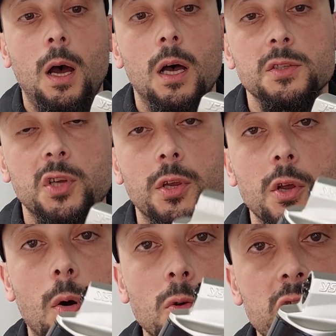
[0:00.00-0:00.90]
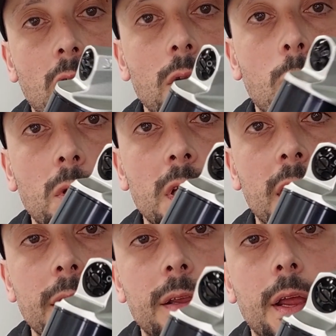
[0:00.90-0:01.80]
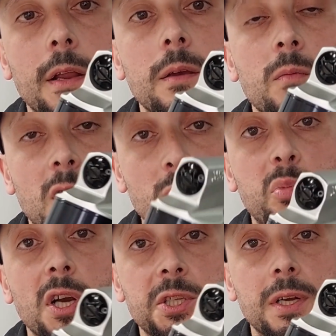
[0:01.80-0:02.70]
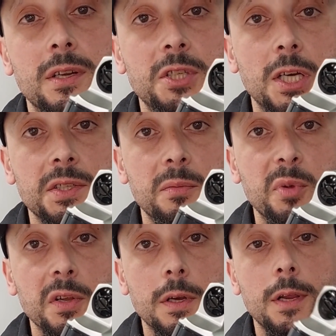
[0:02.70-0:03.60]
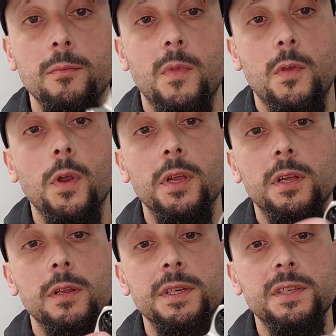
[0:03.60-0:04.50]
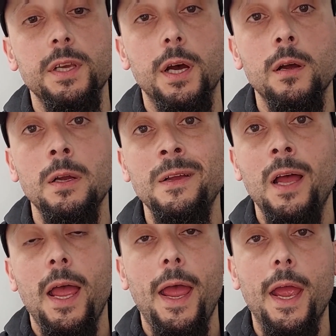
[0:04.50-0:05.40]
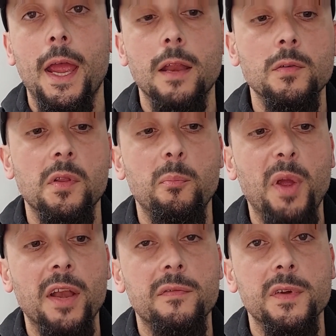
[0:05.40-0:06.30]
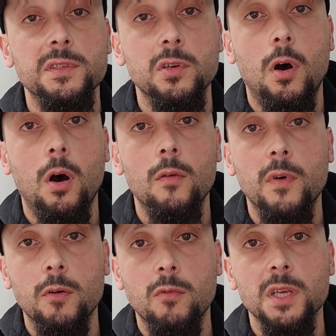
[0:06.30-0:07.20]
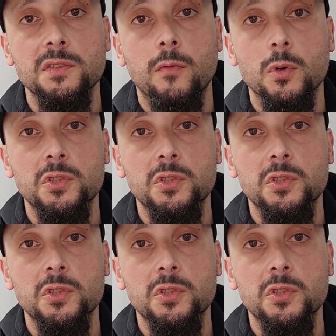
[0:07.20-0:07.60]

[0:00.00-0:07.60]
So you're also looking at getting compression adjustability, 30 clicks here, and the benefits of a reservoir